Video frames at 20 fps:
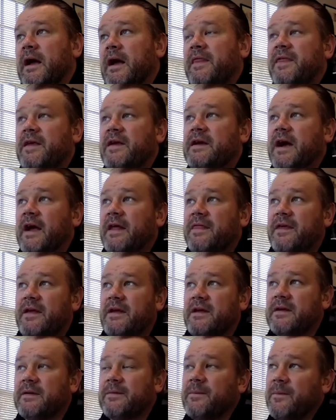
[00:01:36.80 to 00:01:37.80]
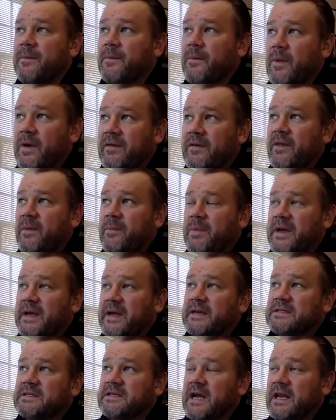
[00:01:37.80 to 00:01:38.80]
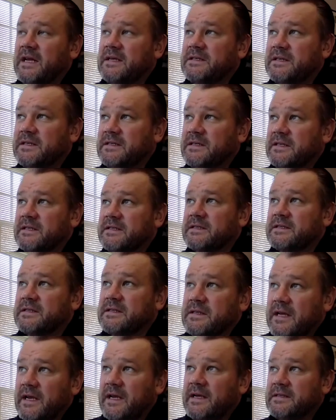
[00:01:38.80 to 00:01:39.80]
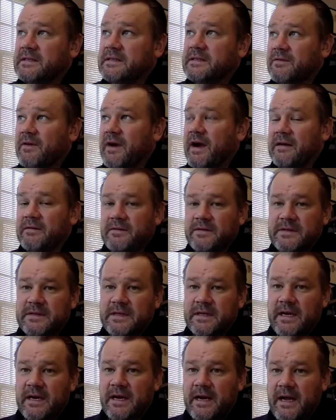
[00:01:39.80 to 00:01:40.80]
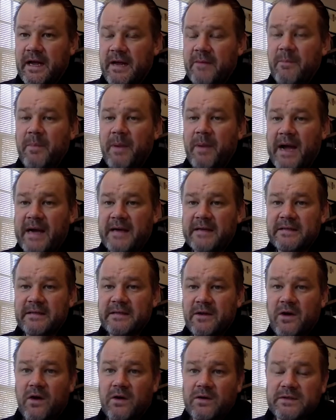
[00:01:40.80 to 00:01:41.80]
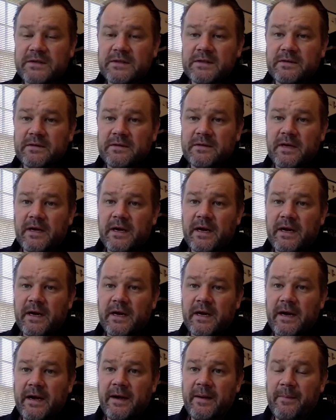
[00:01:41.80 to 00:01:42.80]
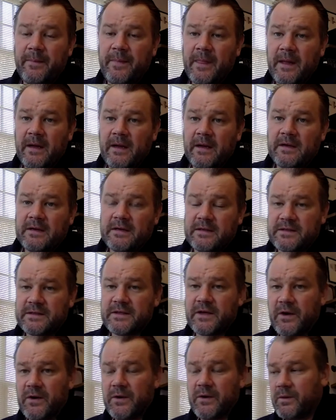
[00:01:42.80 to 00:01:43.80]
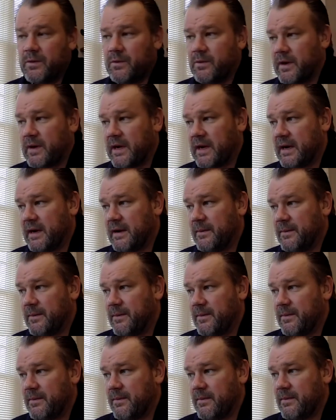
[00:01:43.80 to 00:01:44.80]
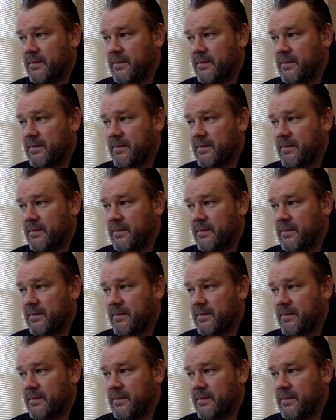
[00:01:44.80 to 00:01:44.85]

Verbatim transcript: think I think one of the biggest challenges is is around uh, impact and cost. Um, so um,